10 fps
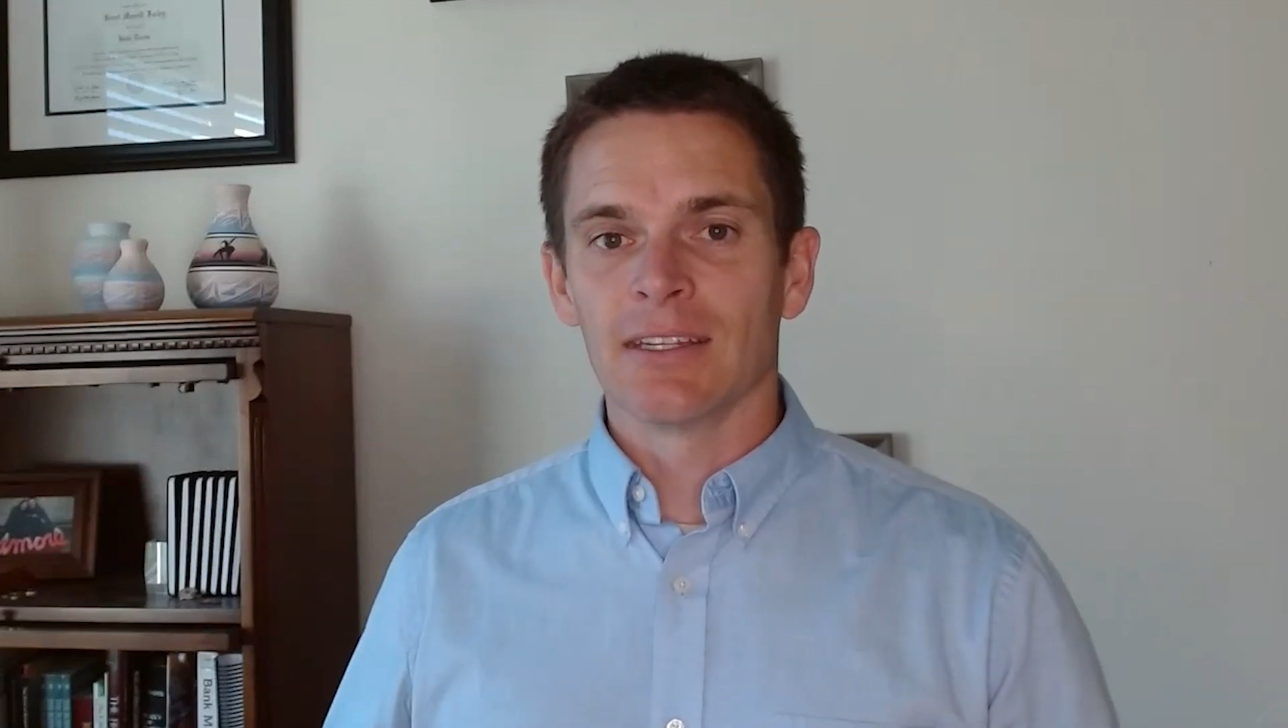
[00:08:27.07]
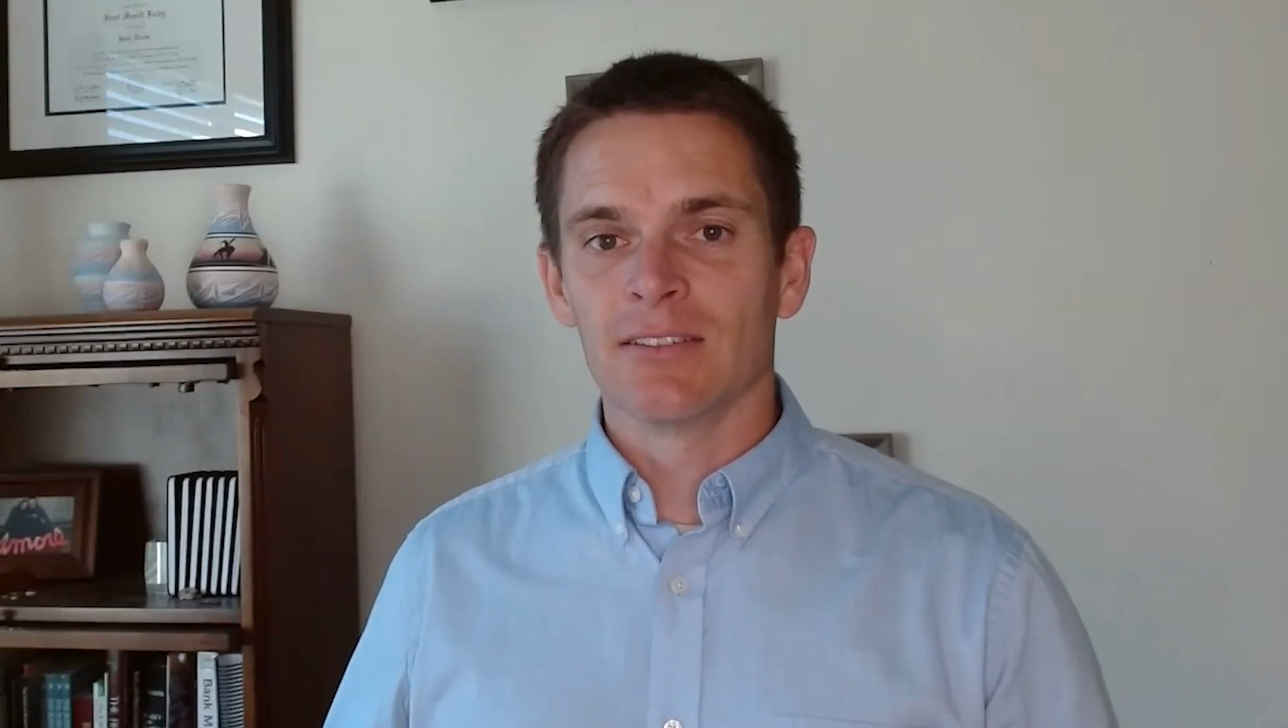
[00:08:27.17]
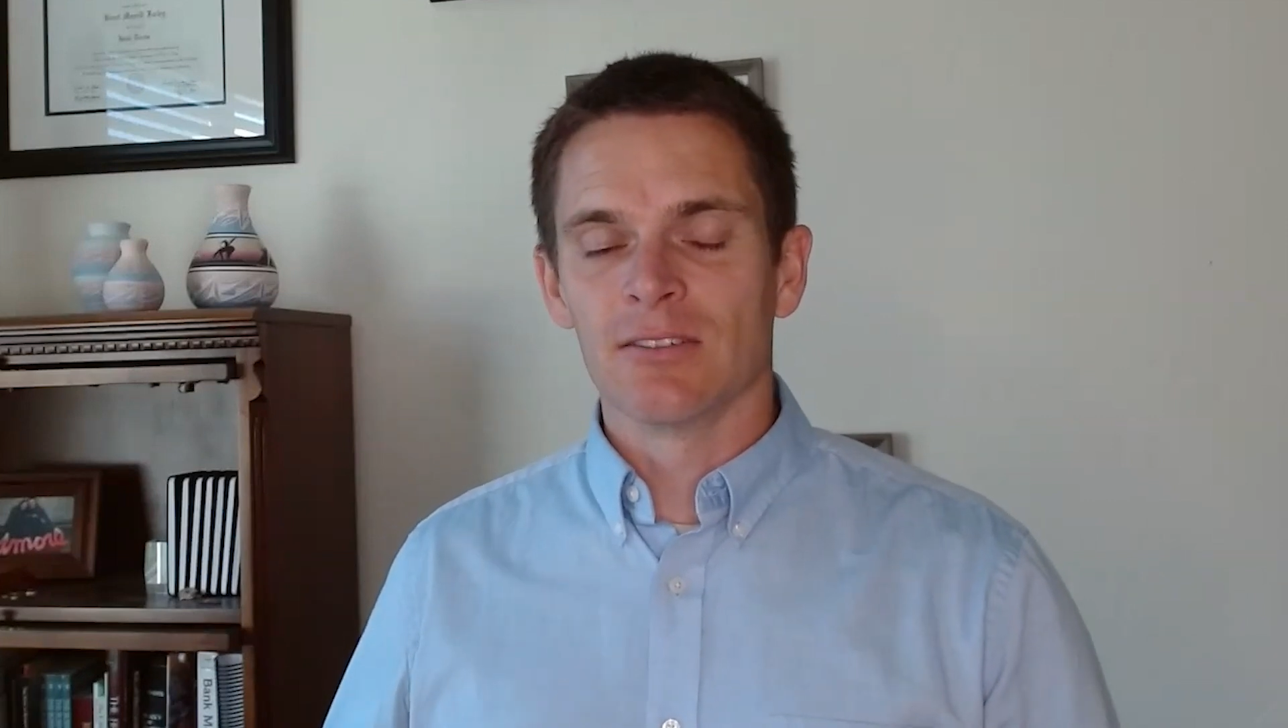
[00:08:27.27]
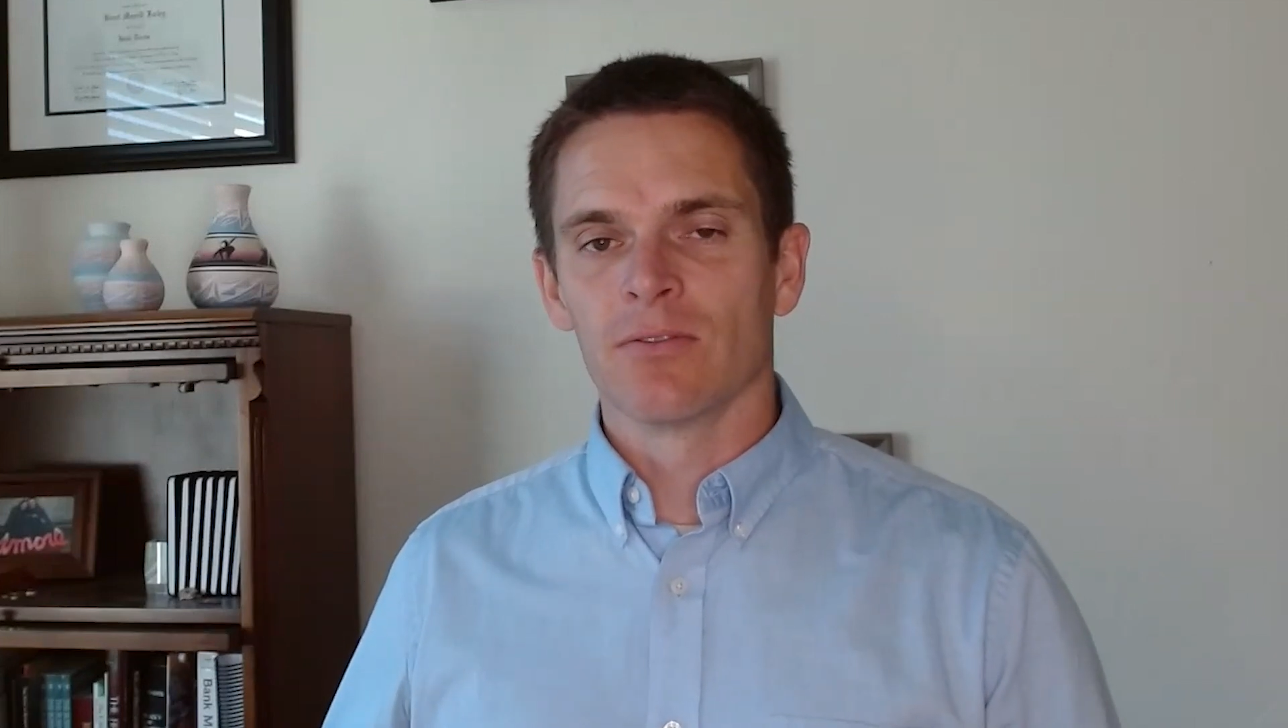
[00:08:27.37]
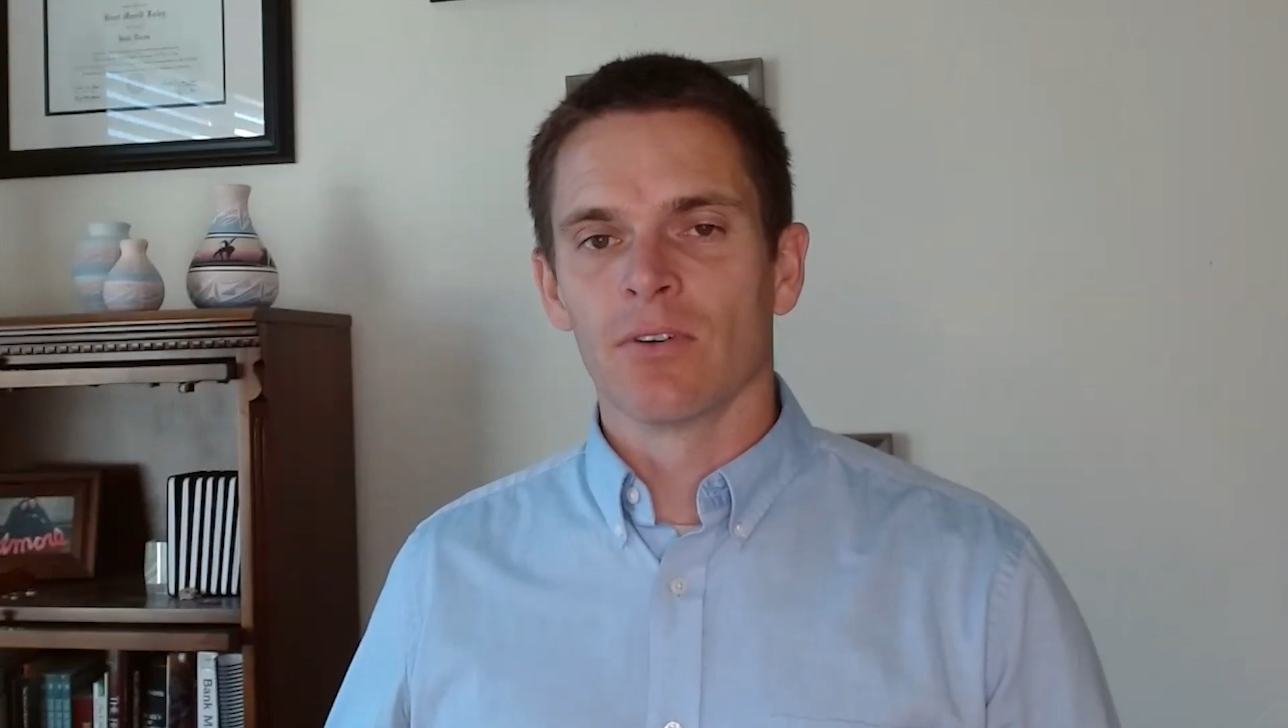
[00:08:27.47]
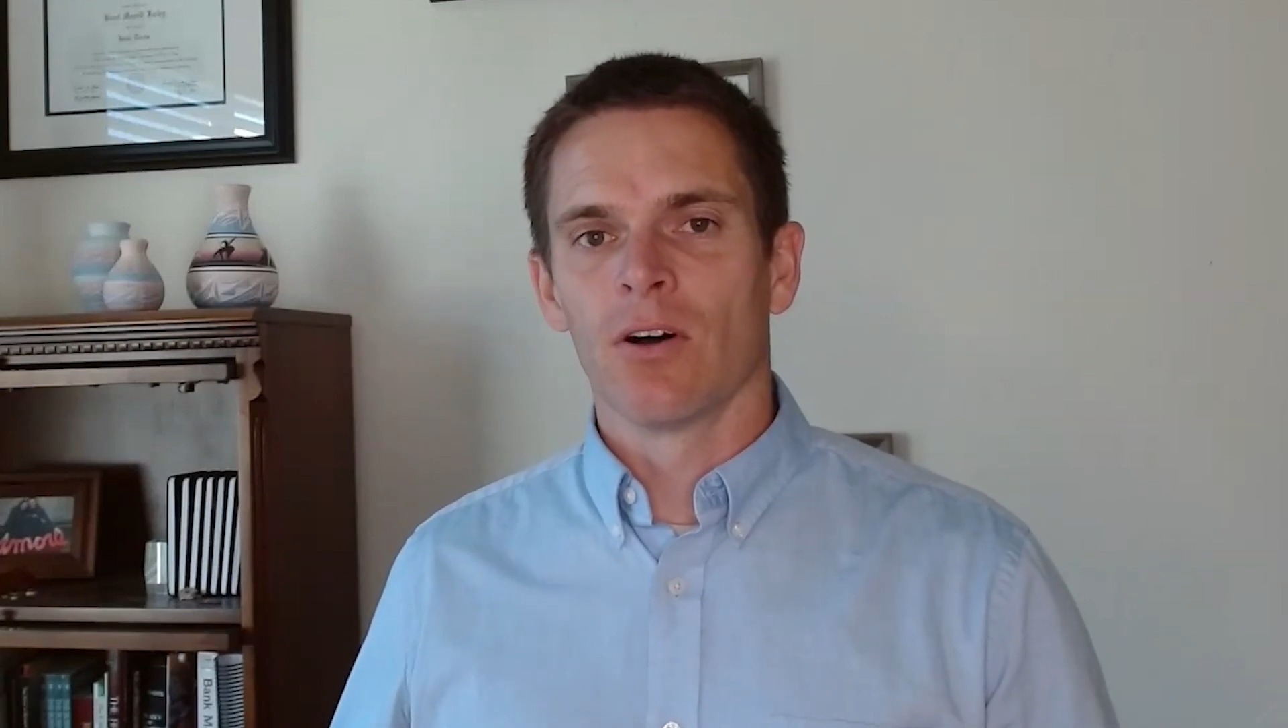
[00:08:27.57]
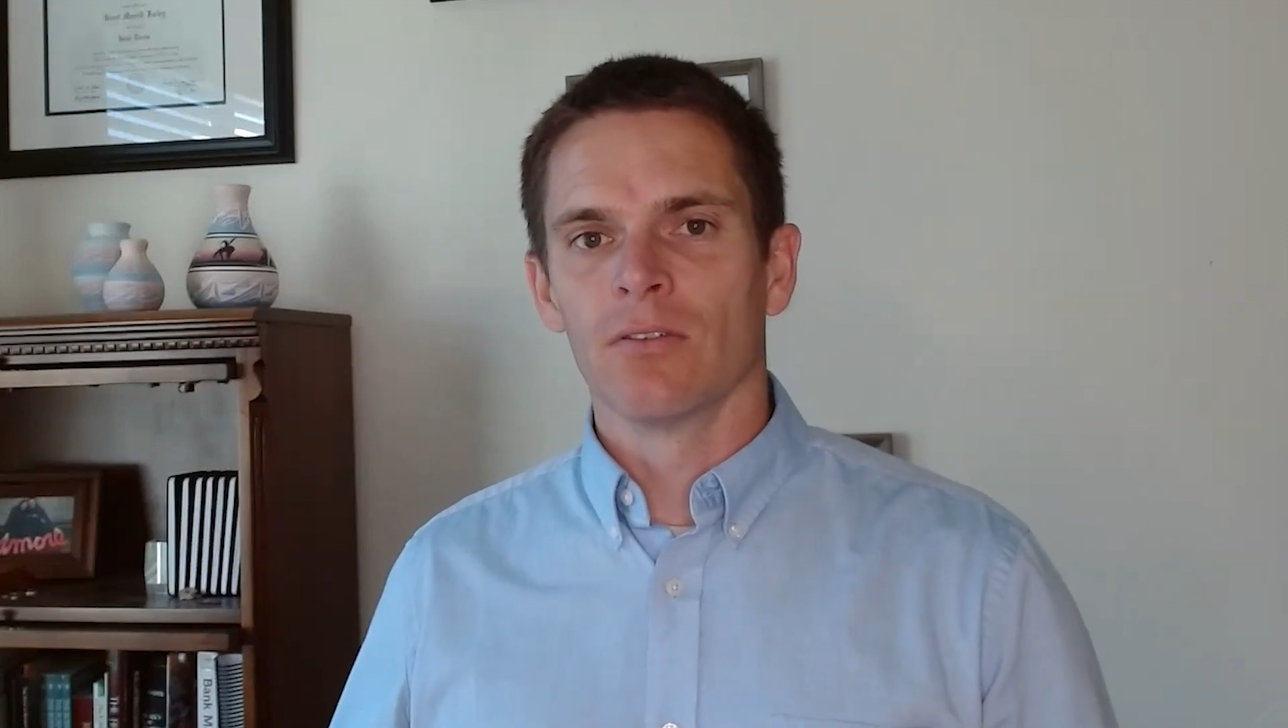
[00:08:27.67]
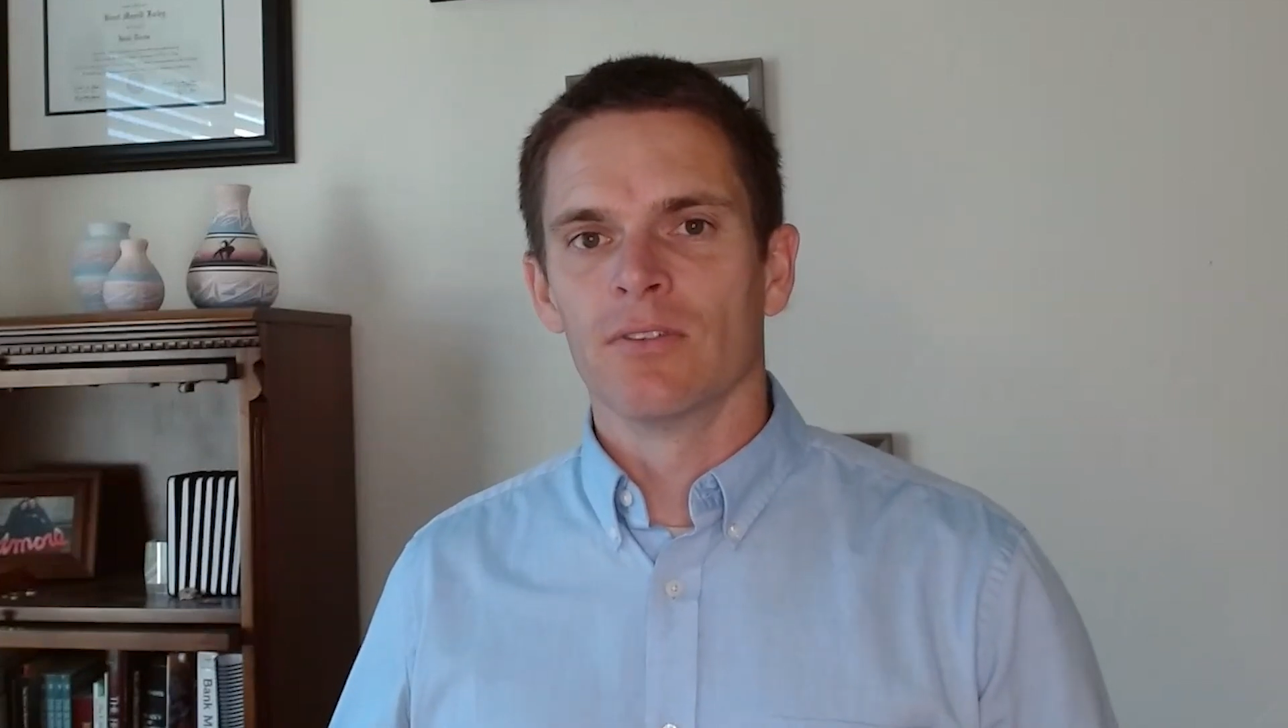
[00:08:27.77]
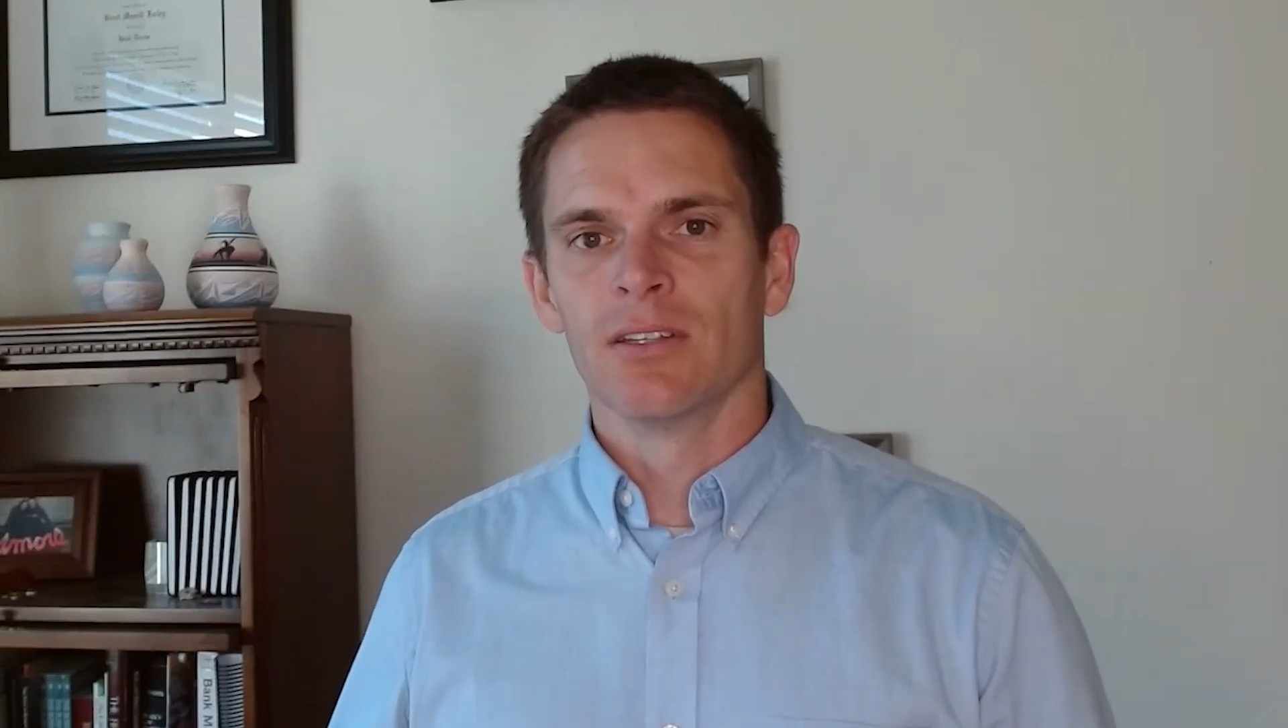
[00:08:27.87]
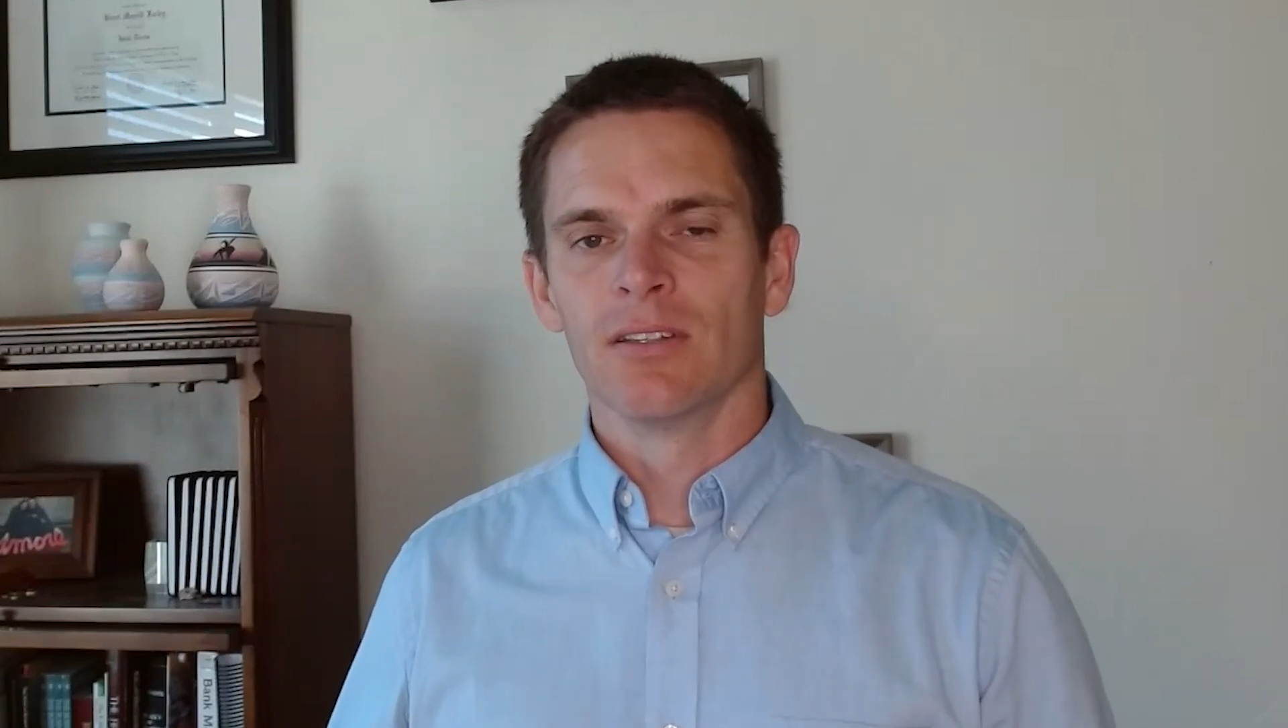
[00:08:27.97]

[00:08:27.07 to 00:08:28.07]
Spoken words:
is involved